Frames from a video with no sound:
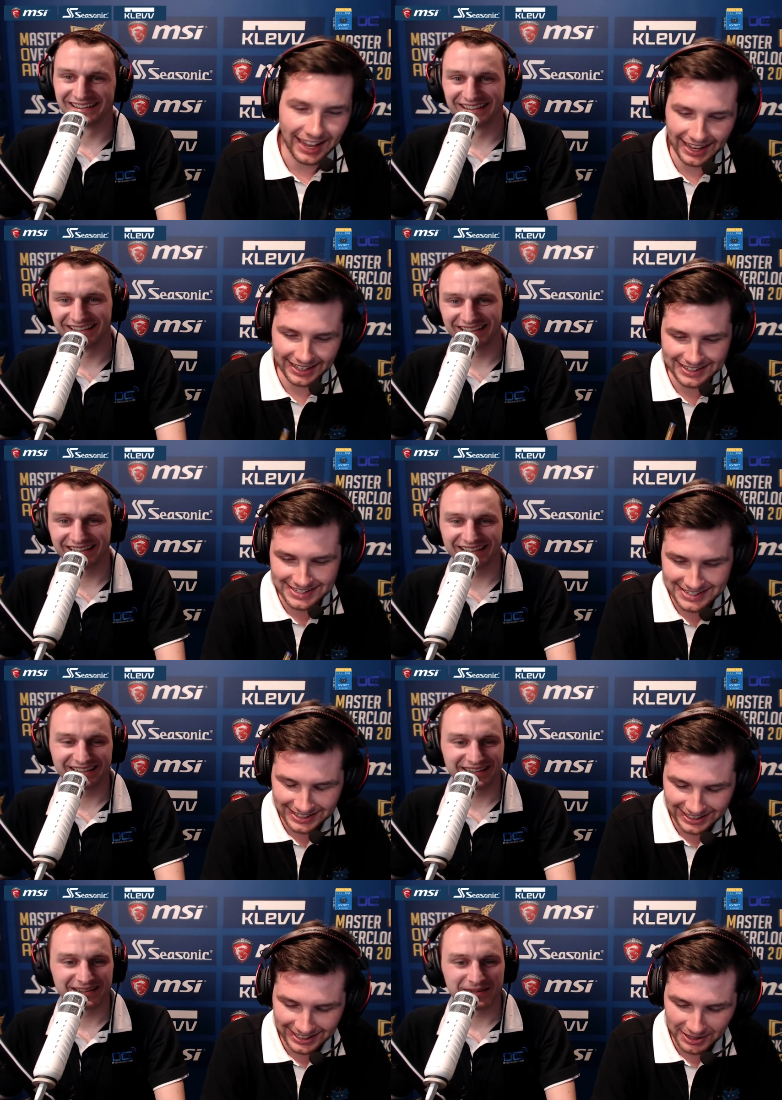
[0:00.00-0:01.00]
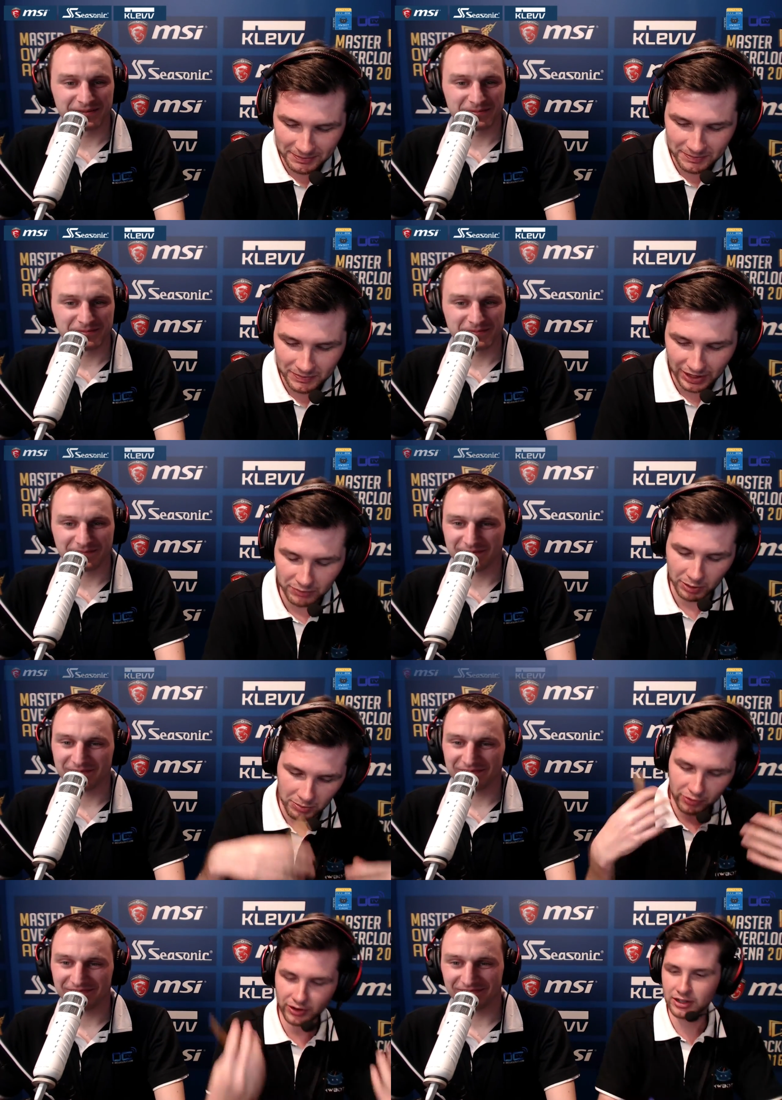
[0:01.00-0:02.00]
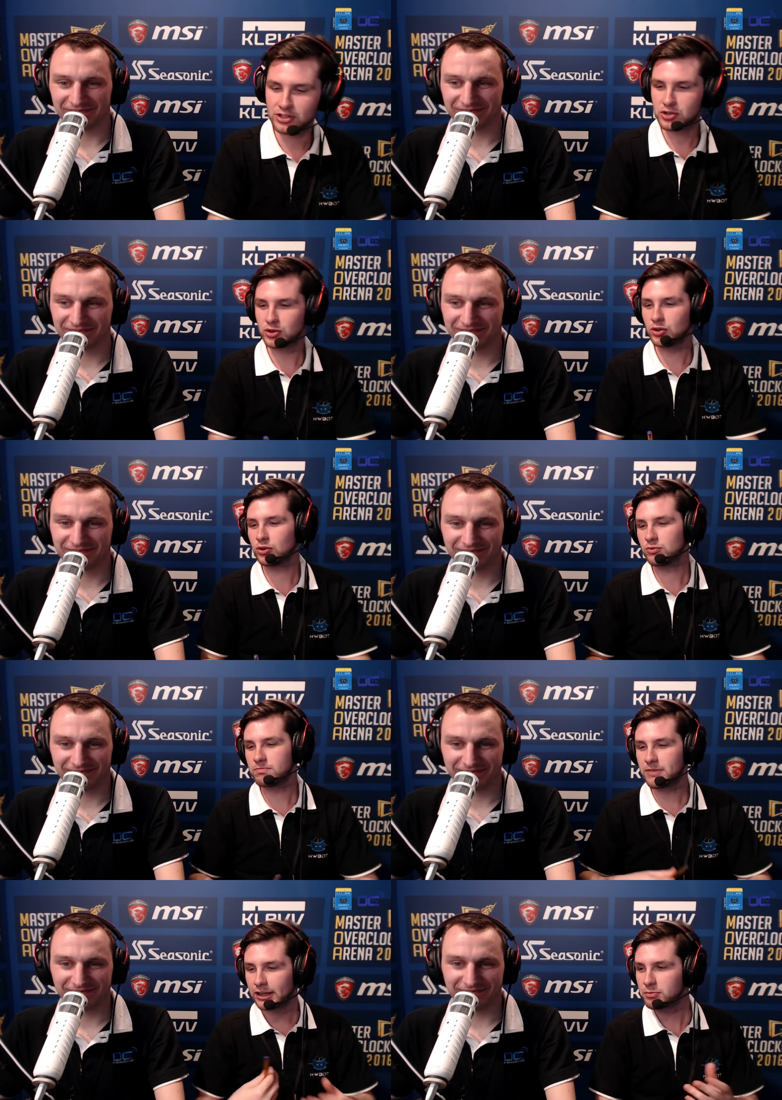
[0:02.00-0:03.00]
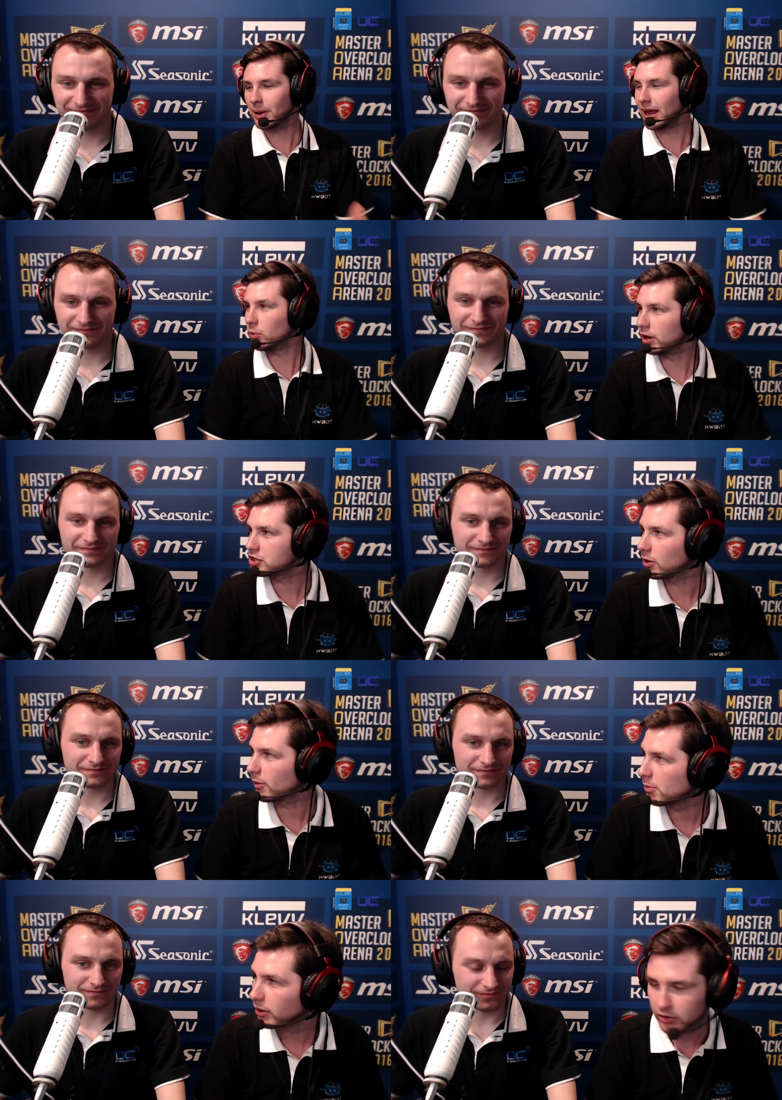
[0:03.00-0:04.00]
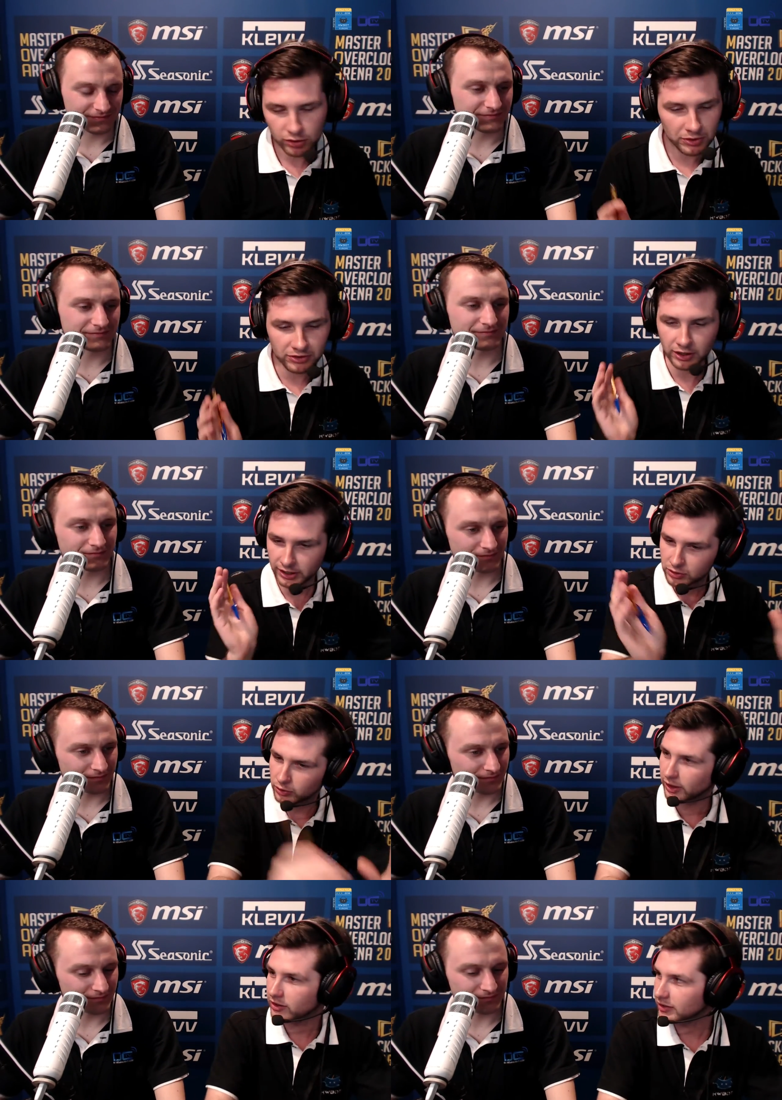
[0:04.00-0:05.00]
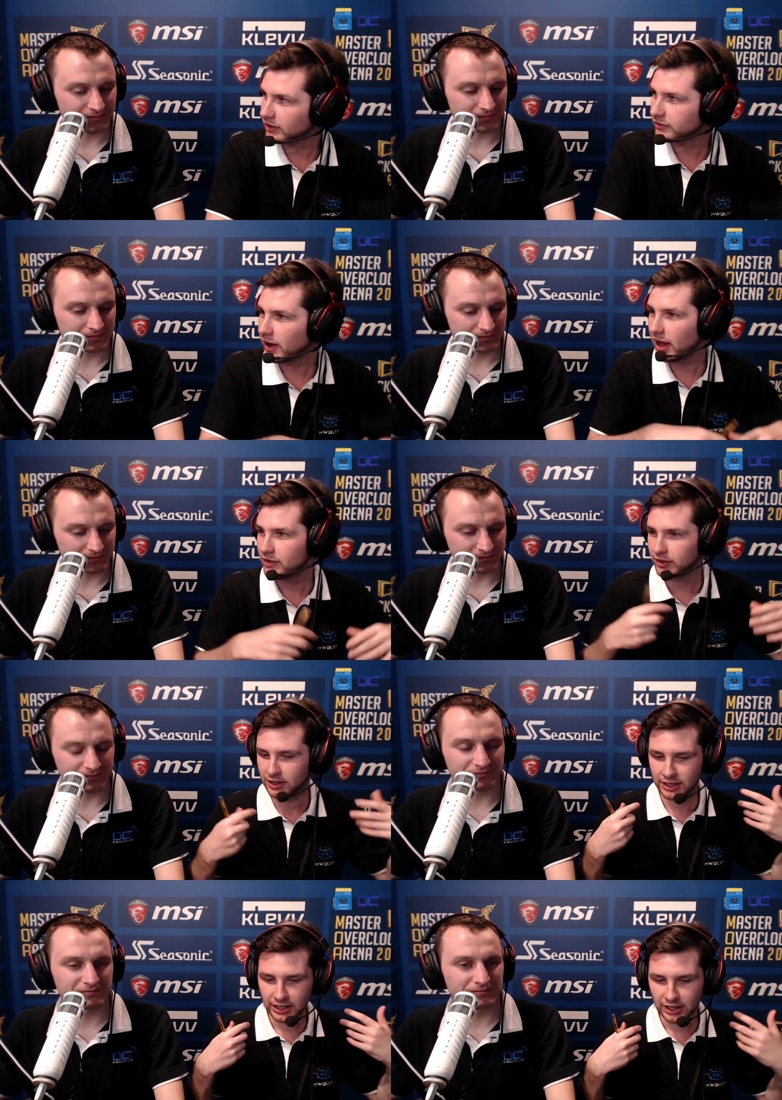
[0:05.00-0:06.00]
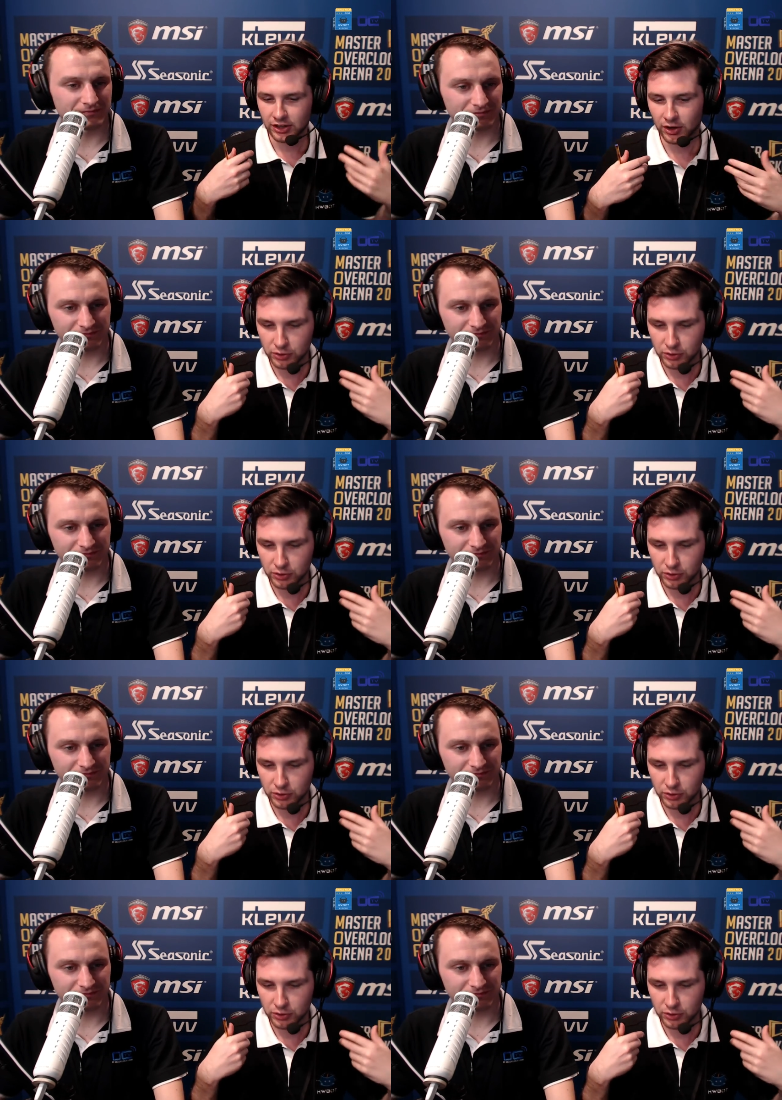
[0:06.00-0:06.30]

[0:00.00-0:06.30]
Speaker 1: And then we'll move on to explain what HWBOT is. So we started in 2005, and you